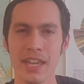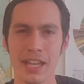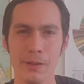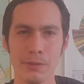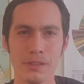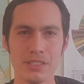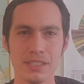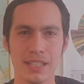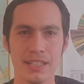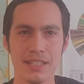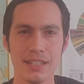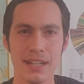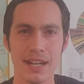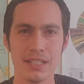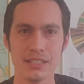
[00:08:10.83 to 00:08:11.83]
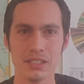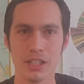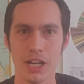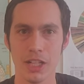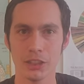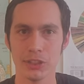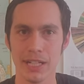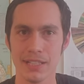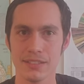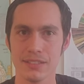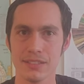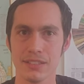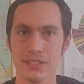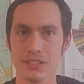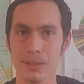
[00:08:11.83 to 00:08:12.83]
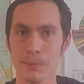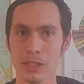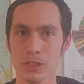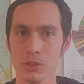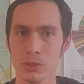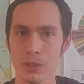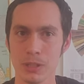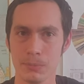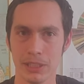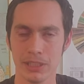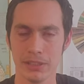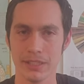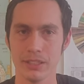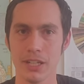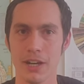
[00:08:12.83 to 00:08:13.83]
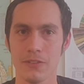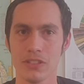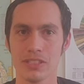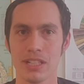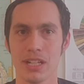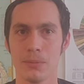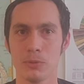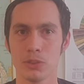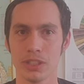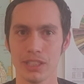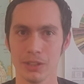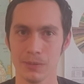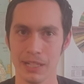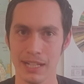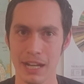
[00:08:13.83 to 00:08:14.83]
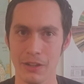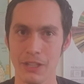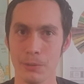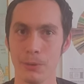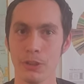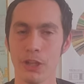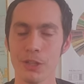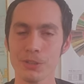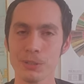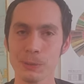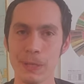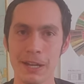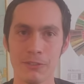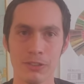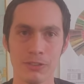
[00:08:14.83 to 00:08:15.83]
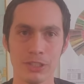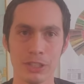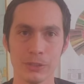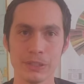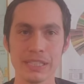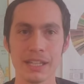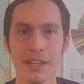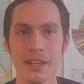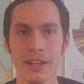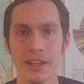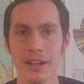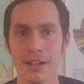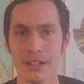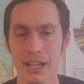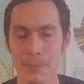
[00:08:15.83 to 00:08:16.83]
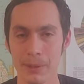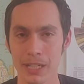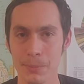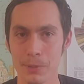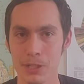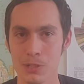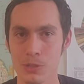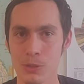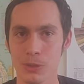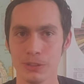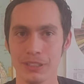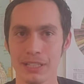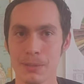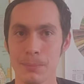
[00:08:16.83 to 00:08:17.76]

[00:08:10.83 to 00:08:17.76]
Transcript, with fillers: it was a nice contrast to some extremely light coffees that I'm drinking right now that will also have reviews coming up here shortly.